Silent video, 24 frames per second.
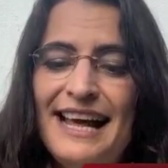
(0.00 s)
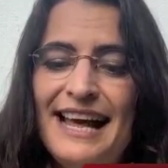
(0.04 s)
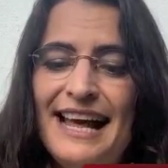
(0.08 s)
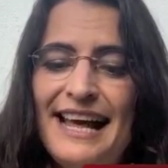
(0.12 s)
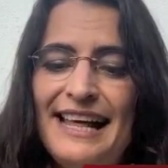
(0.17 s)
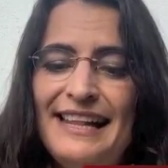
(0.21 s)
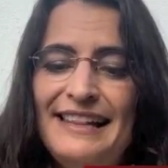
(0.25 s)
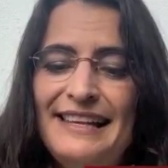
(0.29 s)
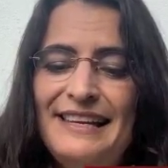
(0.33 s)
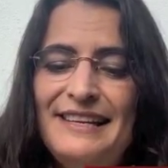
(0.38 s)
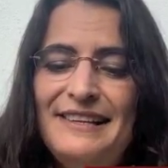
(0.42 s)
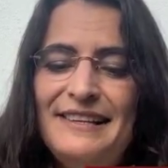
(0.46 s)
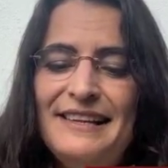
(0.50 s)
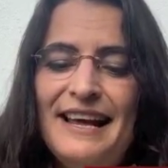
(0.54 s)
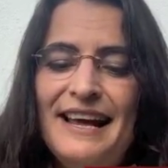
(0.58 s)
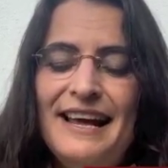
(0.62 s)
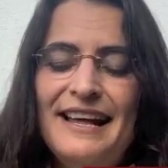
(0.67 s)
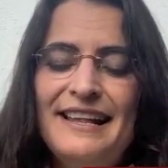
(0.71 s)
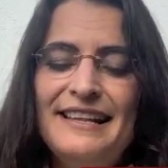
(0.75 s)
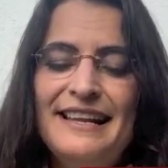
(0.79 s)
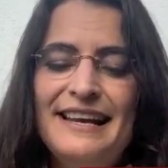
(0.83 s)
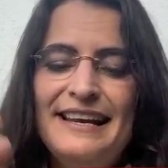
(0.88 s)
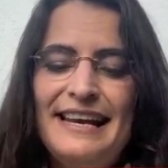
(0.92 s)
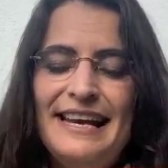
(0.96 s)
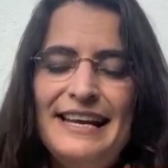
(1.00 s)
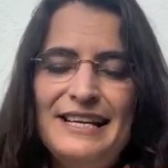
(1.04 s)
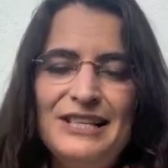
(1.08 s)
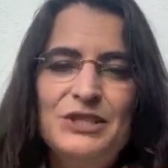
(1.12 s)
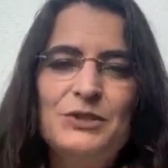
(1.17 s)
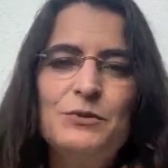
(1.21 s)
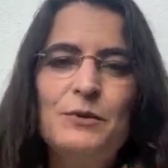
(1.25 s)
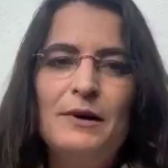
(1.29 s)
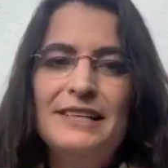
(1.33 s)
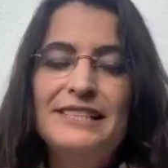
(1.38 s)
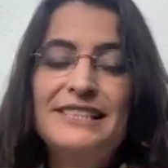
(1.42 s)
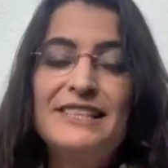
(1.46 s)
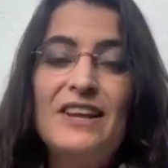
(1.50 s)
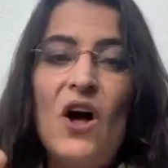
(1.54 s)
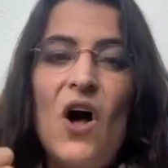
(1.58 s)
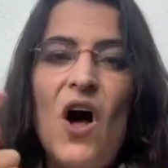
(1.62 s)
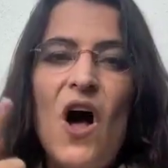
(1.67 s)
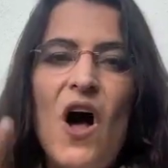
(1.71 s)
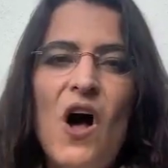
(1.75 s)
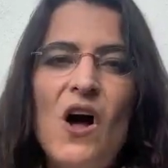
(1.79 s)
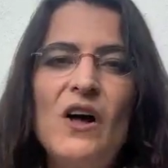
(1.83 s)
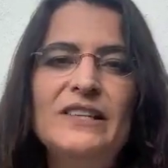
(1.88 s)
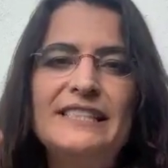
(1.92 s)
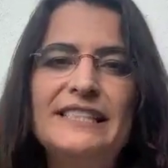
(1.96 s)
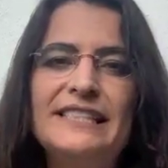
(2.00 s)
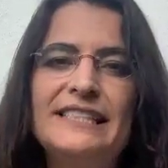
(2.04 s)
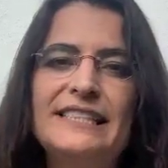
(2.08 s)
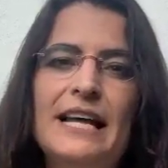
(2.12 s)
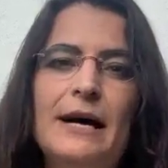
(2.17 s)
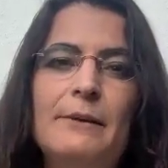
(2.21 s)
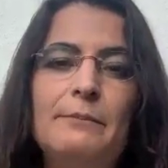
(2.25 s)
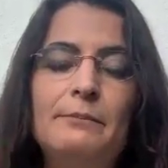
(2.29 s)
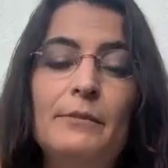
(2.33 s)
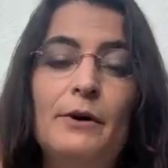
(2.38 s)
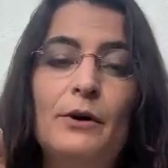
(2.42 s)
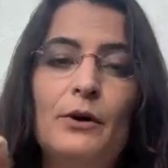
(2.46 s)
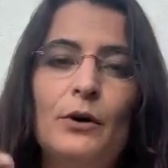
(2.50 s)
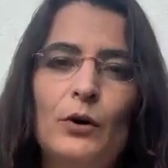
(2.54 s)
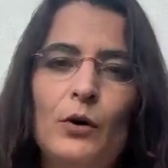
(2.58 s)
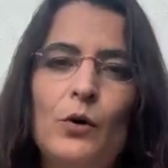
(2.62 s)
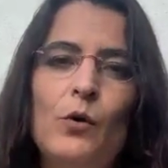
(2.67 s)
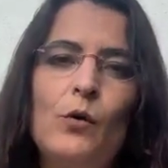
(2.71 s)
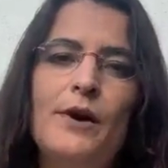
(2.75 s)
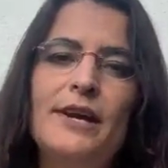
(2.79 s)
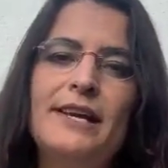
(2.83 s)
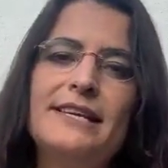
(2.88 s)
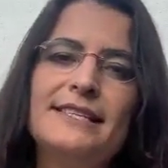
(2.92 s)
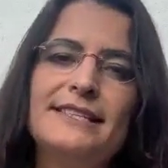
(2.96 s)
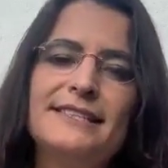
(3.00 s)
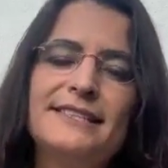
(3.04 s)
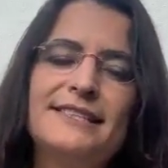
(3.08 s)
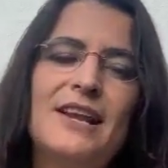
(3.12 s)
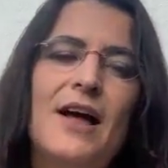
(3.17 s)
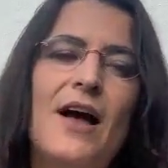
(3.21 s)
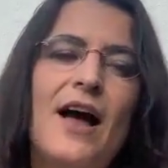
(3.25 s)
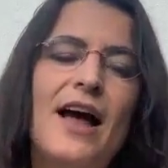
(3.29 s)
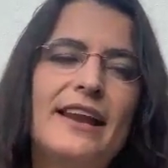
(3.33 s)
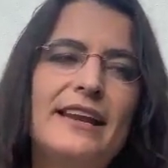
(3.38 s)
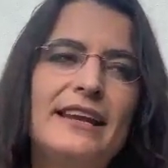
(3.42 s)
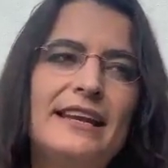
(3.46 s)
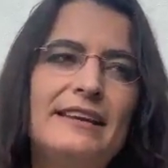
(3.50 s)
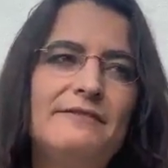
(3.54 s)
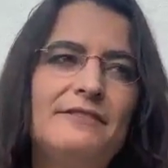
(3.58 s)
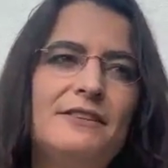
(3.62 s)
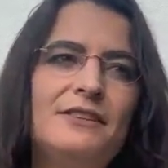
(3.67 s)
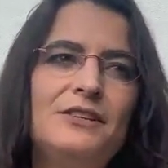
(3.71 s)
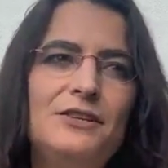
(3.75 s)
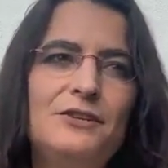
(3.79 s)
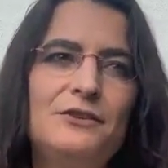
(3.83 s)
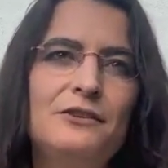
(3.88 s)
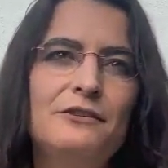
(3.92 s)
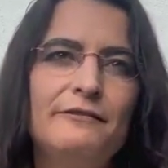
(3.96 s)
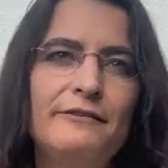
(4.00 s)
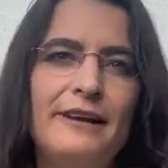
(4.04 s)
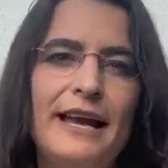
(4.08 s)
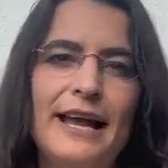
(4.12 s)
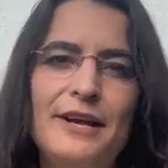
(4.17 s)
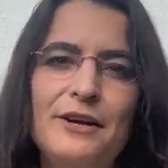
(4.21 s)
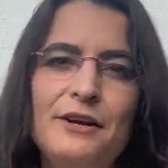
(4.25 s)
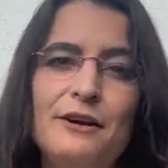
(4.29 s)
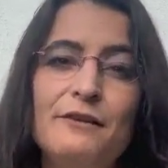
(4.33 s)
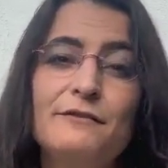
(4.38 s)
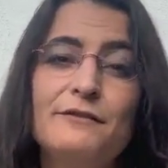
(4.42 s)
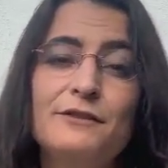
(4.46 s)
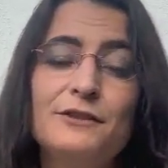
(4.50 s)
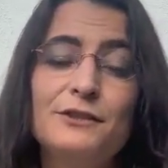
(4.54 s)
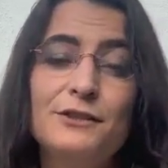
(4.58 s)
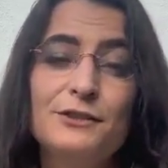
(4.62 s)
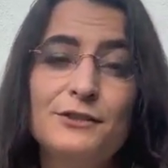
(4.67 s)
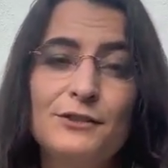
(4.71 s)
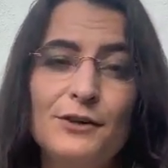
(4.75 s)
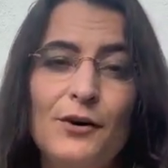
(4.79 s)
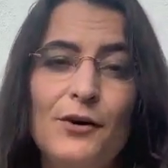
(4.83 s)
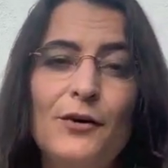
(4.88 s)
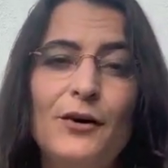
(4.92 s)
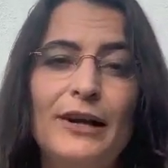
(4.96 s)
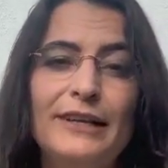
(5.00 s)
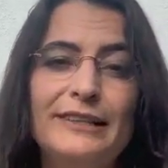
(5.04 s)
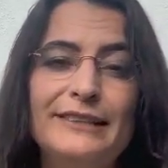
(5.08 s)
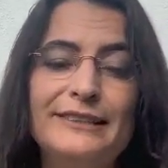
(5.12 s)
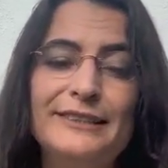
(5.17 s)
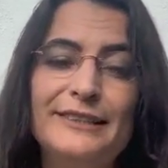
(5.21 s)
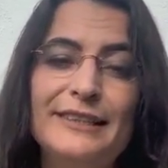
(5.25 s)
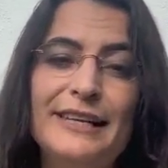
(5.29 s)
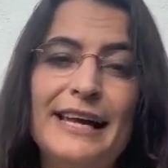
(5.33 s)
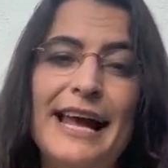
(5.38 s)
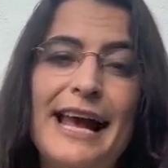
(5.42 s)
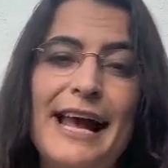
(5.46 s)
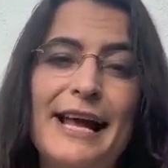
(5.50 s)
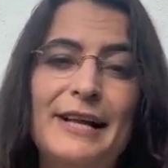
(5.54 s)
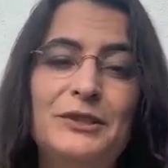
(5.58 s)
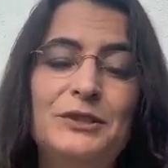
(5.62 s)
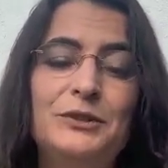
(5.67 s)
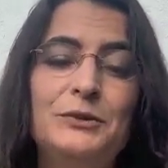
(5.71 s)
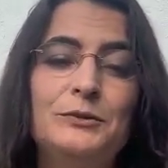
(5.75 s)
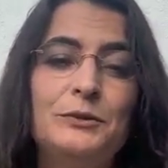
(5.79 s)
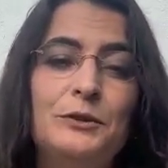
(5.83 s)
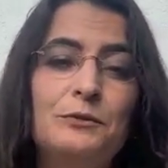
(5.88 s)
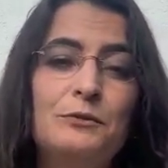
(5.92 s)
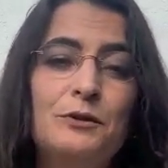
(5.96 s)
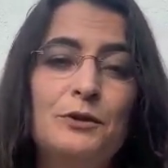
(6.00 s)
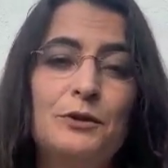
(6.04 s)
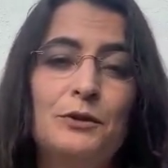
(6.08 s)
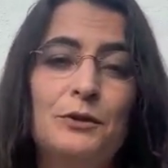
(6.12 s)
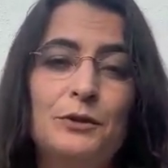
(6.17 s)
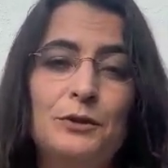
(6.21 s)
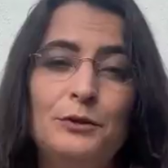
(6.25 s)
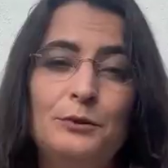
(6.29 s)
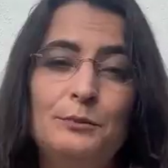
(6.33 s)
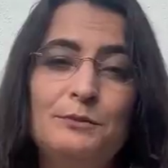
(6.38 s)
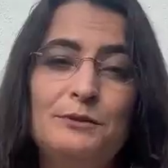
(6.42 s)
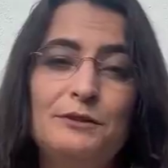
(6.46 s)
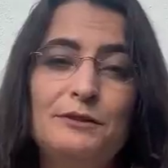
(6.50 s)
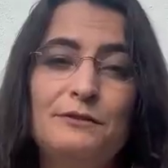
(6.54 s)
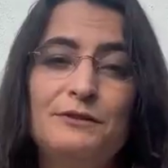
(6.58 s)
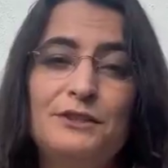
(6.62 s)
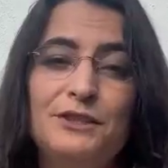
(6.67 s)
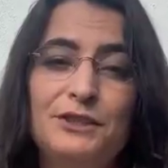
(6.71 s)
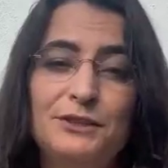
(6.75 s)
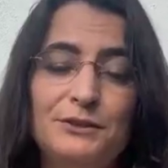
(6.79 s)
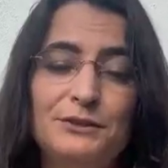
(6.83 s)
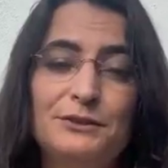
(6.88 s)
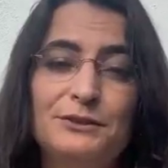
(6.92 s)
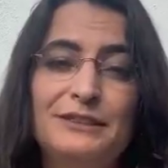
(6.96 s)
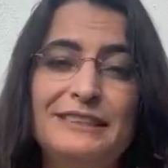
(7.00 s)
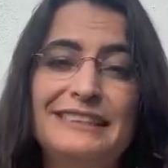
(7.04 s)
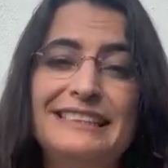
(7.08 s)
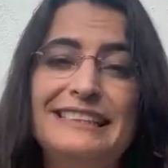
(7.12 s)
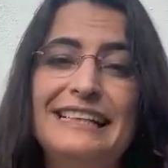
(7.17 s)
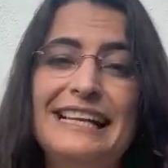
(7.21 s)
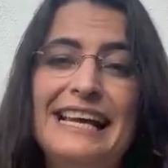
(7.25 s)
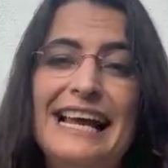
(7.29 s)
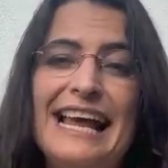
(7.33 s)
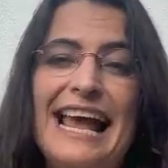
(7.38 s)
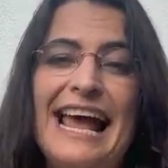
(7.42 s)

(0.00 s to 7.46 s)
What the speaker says: And then the next one is Aanstap Rooies. Now, I never knew the value of this song until I had to work with groups of children.